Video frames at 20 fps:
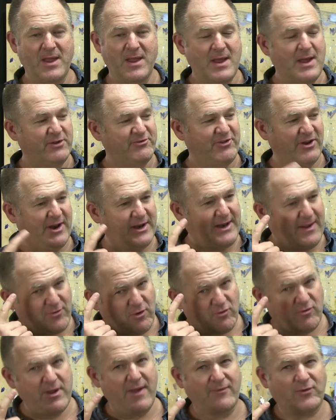So you need to have
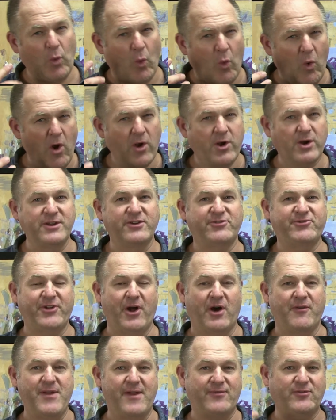the, you have to work on
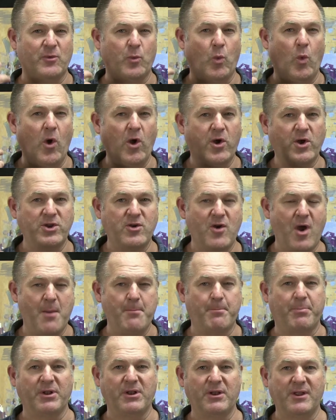yourself. You have to work on your own
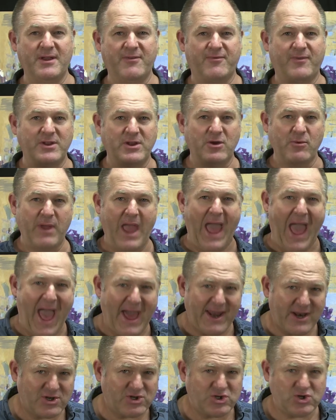belief and your
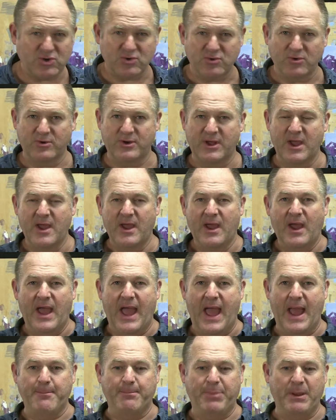attitude,
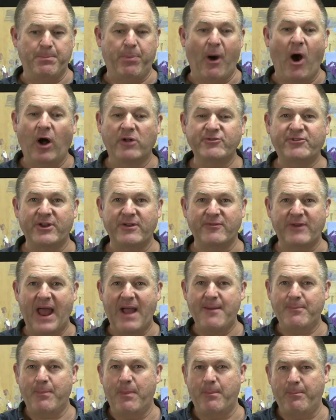and be positive and
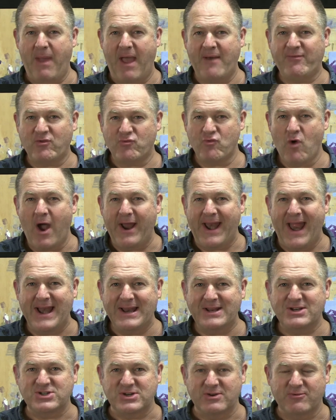have, have the right
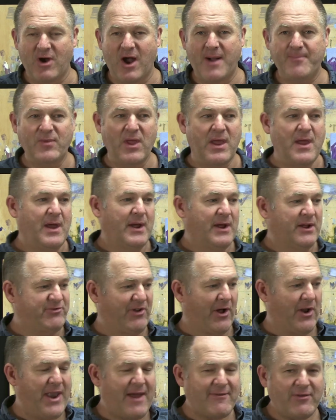energy, right? So
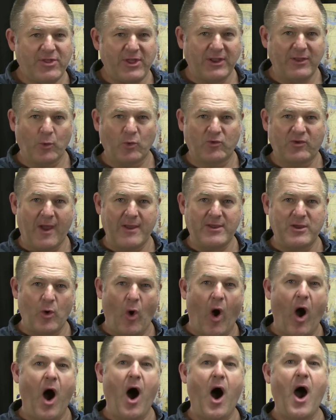another thing that will take you
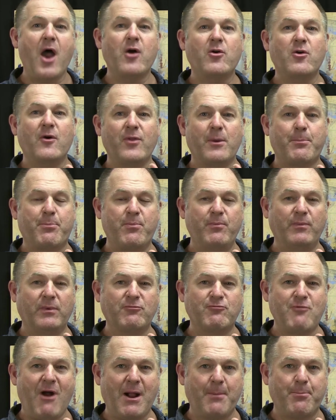higher on the
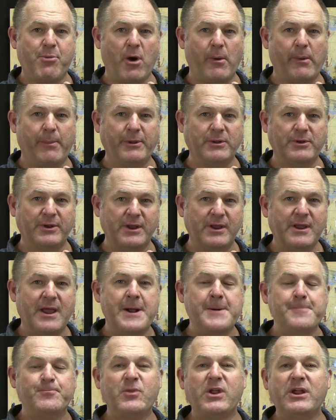rung of probability
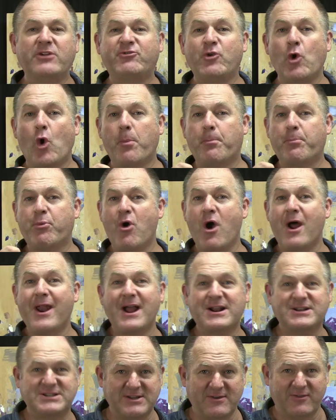is your
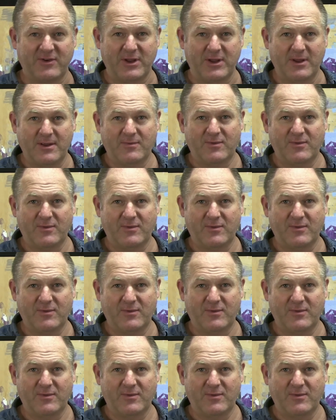productivity.